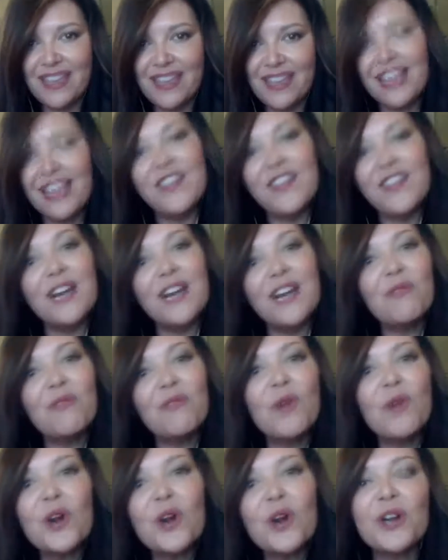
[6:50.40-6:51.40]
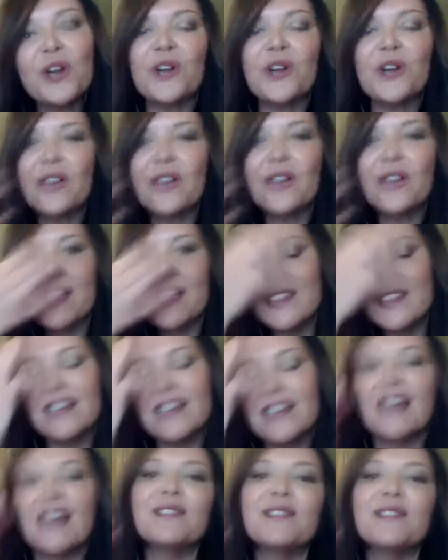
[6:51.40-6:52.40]
and then at work or in
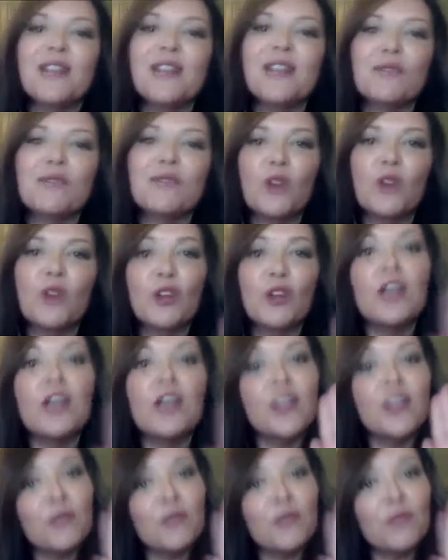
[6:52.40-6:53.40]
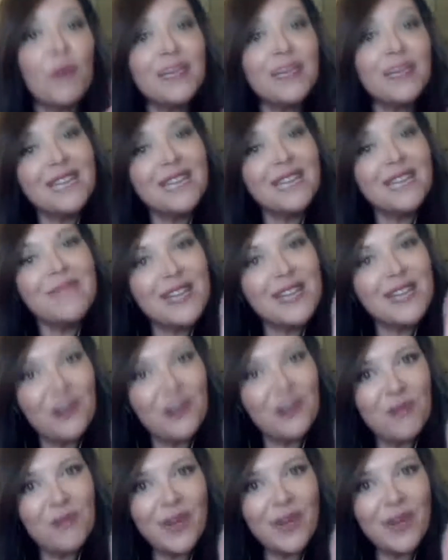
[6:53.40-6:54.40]
the outside world, the woman can be in
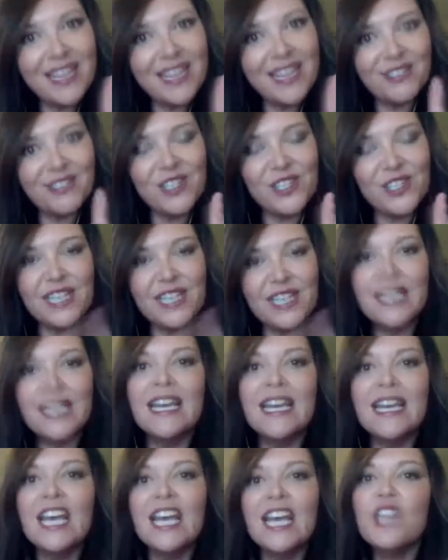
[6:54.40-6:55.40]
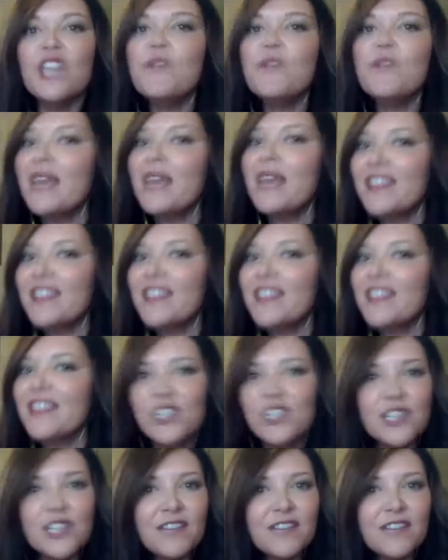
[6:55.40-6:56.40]
her boy energy. You make that
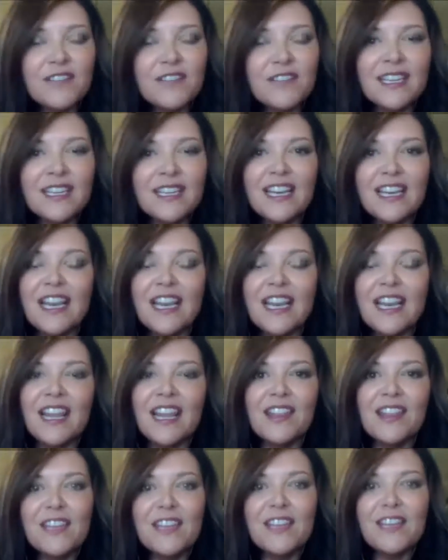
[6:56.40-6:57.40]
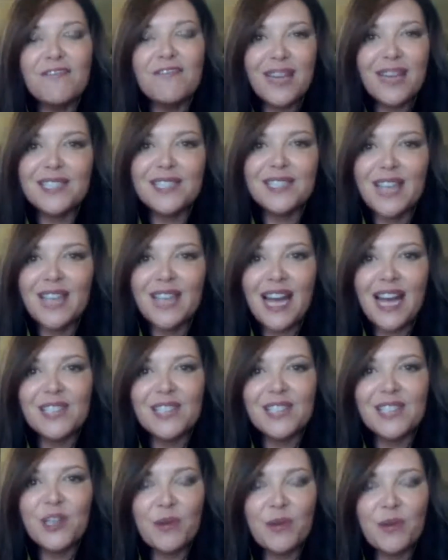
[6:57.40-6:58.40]
shift, the effects it
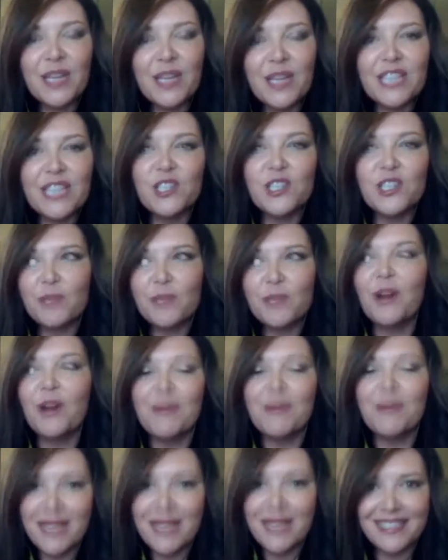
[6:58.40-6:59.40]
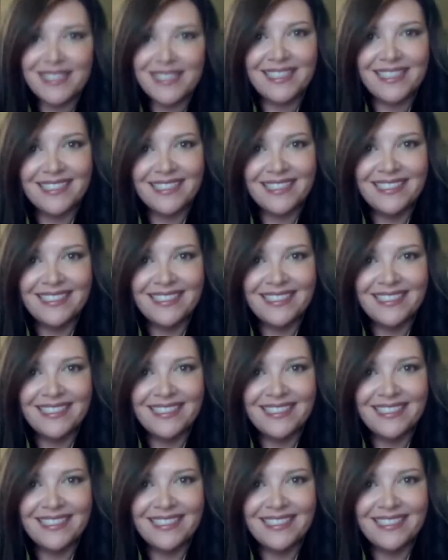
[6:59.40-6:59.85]
has in your relationship are amazing.